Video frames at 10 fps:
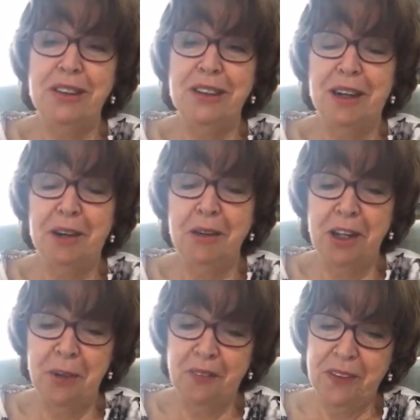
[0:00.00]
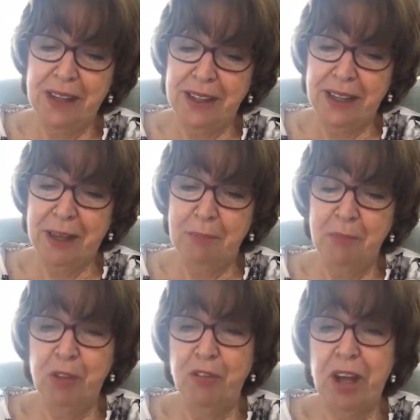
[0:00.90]
and, I think
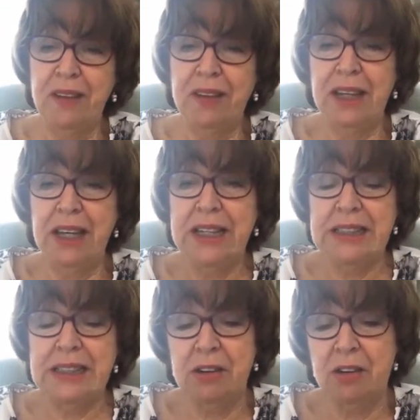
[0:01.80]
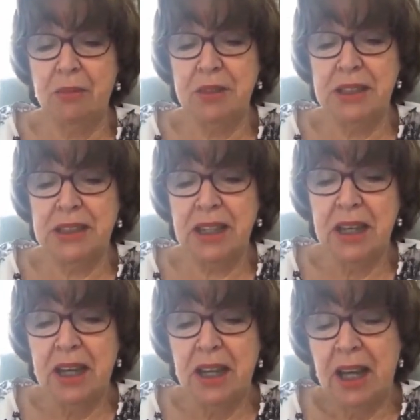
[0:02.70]
you'll find that Keir Starmer's
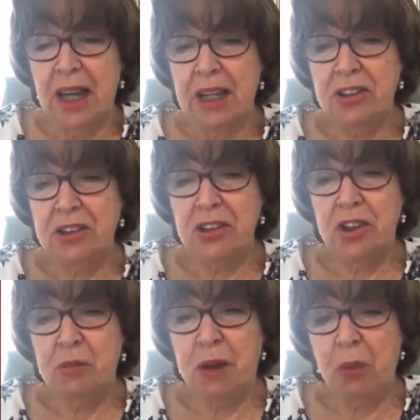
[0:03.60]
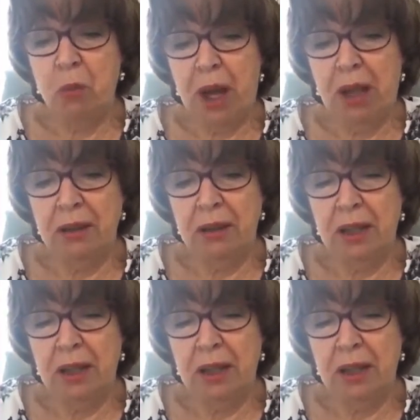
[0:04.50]
doesn't come out well.